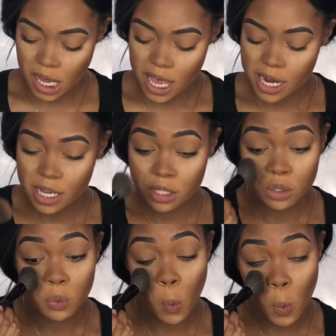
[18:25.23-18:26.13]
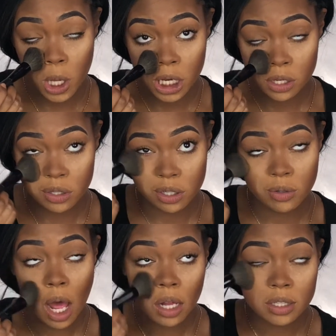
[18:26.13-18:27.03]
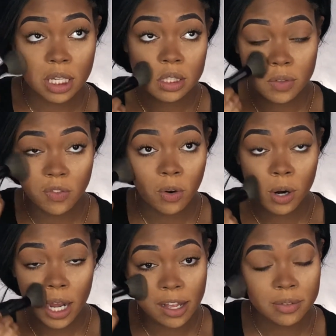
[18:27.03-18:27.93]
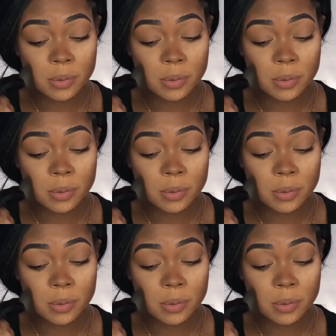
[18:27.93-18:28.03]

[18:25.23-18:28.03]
It is $22 at Sephora,